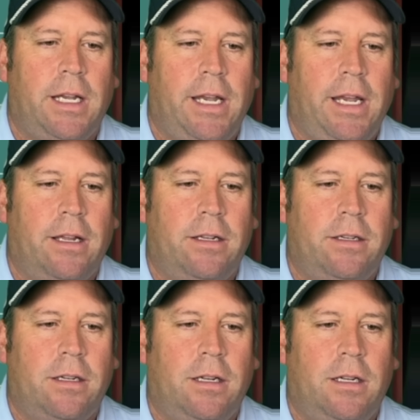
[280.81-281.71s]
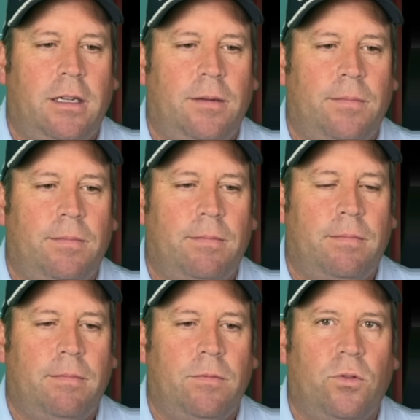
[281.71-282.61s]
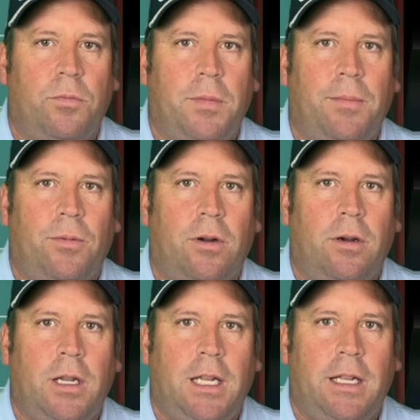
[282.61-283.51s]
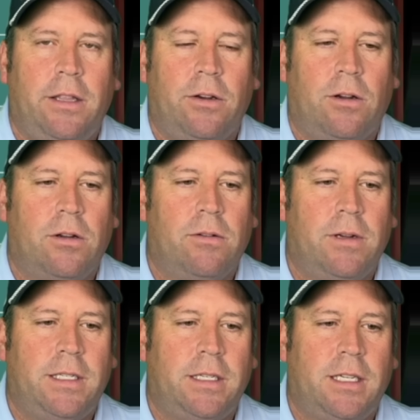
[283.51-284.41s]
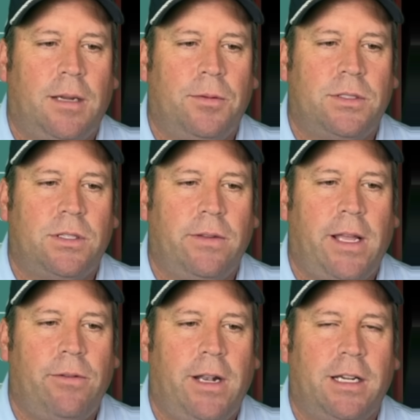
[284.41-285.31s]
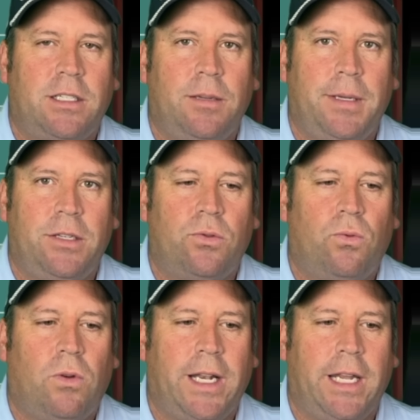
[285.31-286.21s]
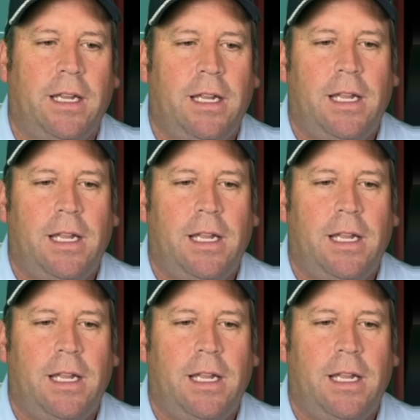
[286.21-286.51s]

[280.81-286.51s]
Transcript: And um, remember, they're all going to double, so that would actually be 20.